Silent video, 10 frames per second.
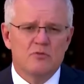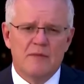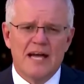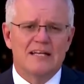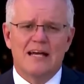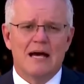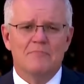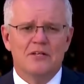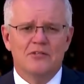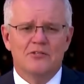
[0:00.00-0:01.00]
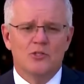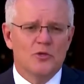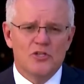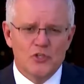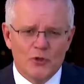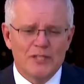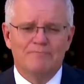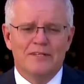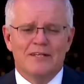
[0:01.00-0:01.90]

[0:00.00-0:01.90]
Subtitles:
to remain calm, do what you're doing,